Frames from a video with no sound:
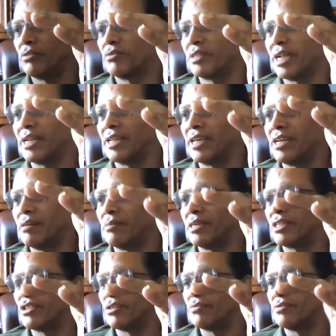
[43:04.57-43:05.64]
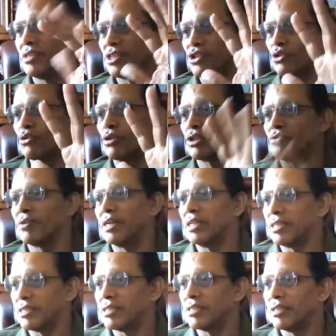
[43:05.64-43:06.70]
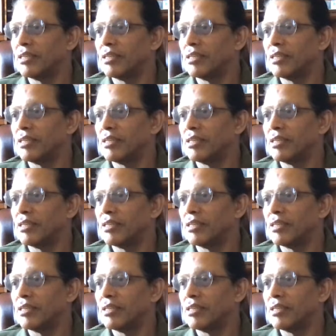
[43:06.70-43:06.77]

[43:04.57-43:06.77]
10 gigabytes of just source files.